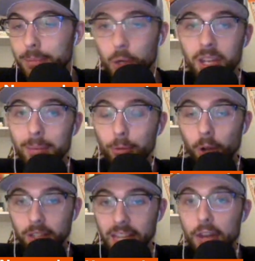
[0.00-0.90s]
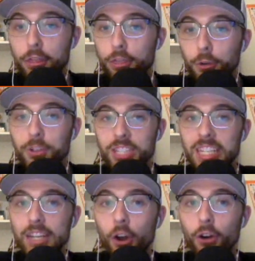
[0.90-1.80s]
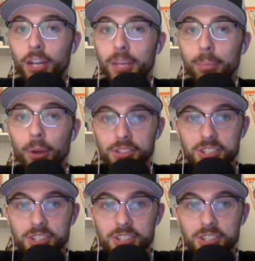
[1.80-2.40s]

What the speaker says: Don't get me wrong. They had 13 hard hit balls